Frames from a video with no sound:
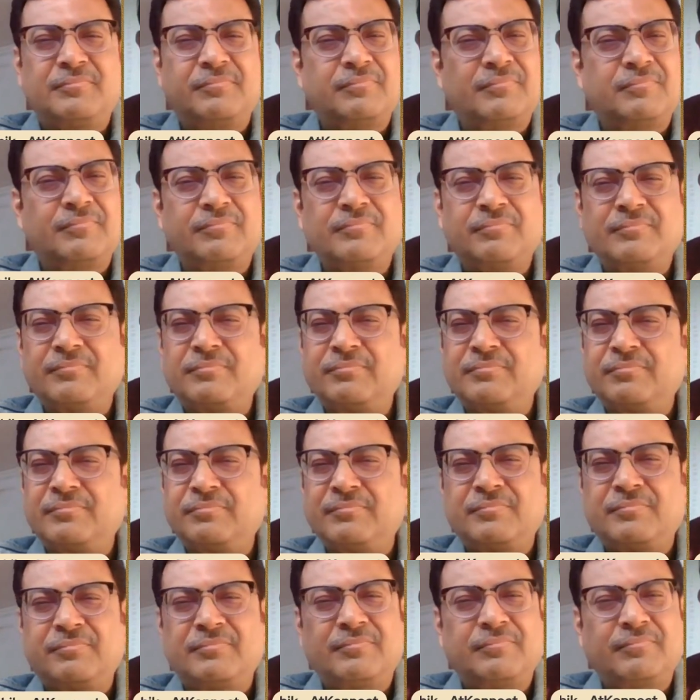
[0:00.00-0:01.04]

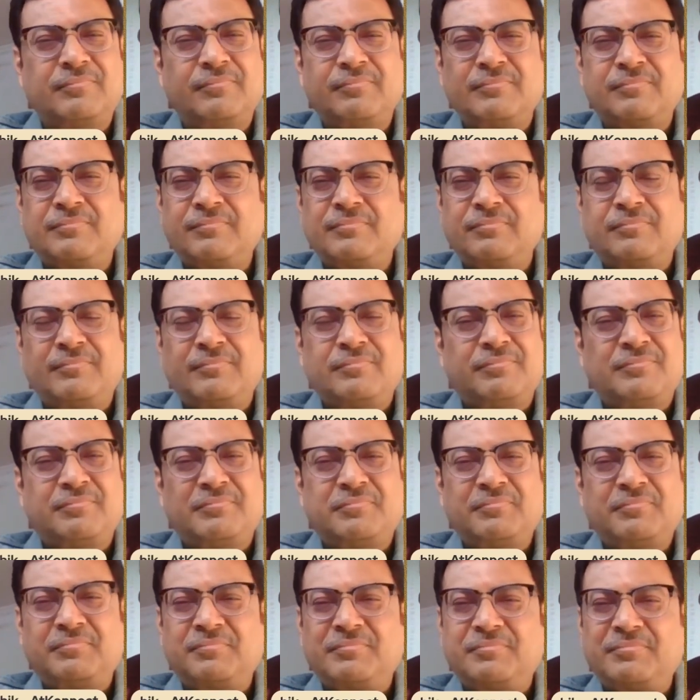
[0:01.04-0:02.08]

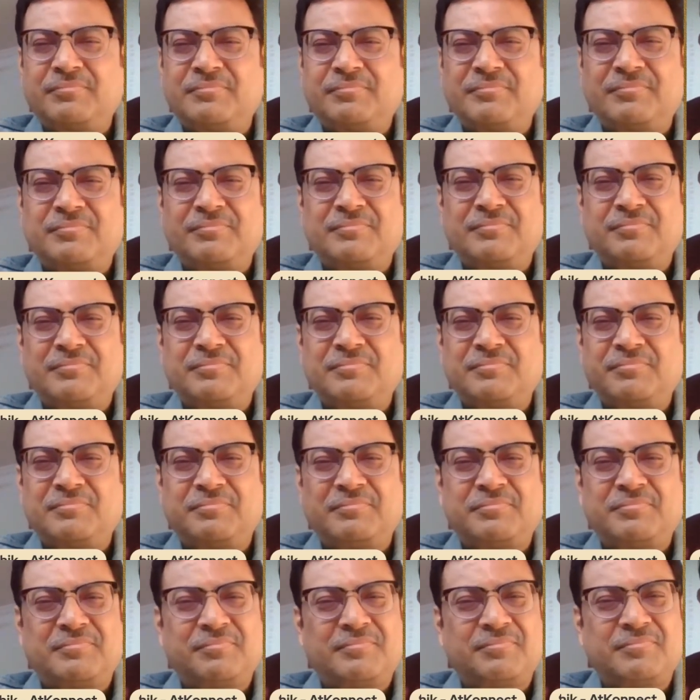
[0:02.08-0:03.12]

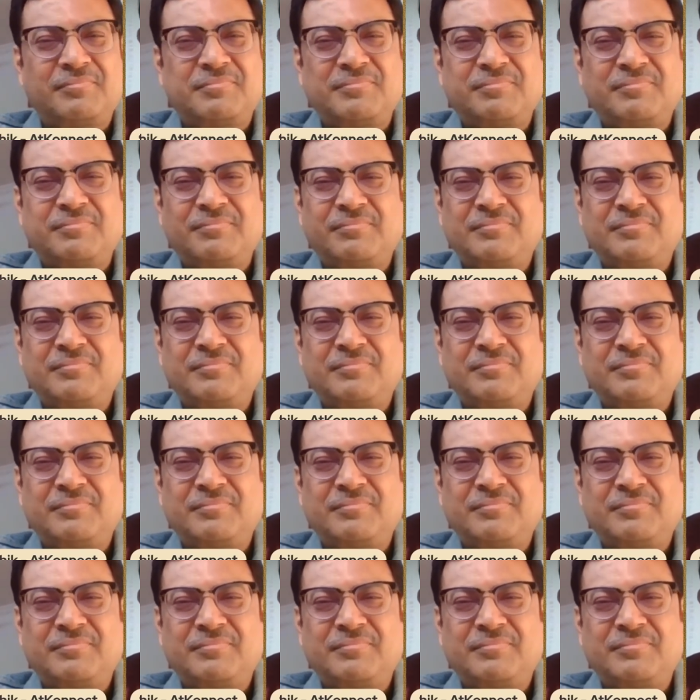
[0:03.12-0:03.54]
No words are spoken by the person on screen.